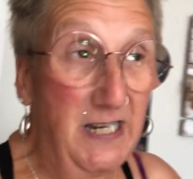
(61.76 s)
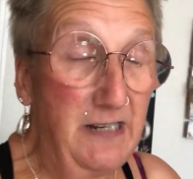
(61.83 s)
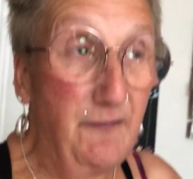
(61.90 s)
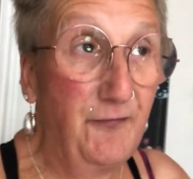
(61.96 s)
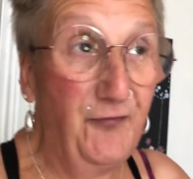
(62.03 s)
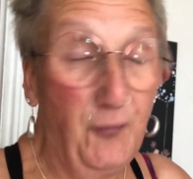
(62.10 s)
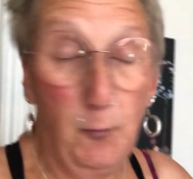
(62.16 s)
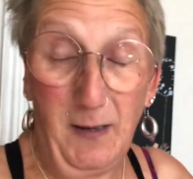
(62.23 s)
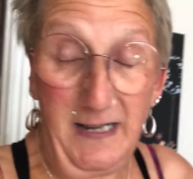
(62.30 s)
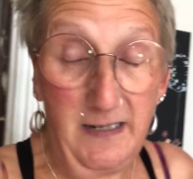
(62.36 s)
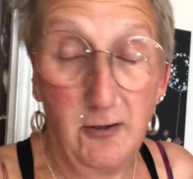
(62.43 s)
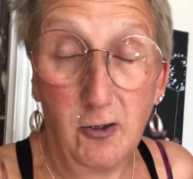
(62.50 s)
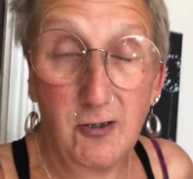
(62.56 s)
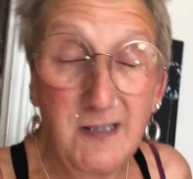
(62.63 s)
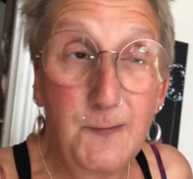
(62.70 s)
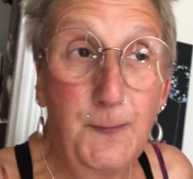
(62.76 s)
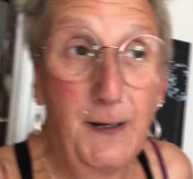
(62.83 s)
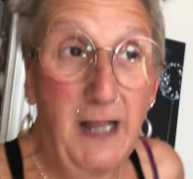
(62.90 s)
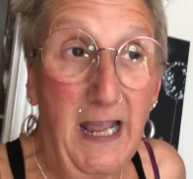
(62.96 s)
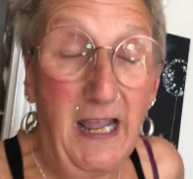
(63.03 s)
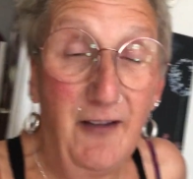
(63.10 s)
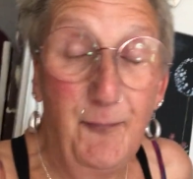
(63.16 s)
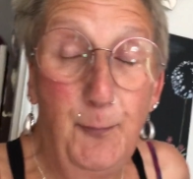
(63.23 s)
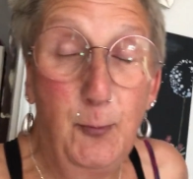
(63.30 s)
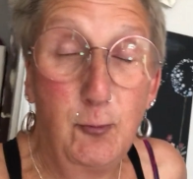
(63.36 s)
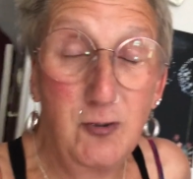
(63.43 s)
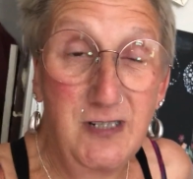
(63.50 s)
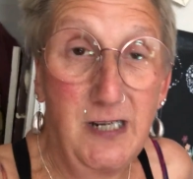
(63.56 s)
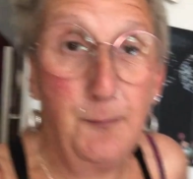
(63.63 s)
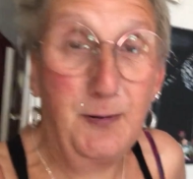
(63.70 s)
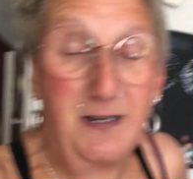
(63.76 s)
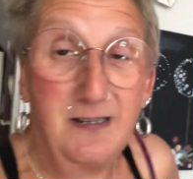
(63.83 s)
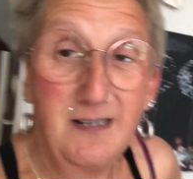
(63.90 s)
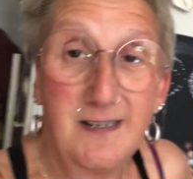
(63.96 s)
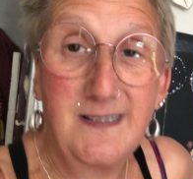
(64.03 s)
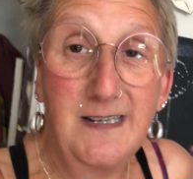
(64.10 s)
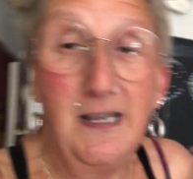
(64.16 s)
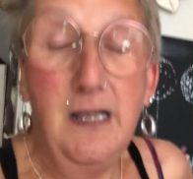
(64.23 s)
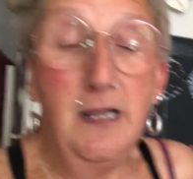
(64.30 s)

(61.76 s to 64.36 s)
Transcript: it for weight loss, but I have bought it because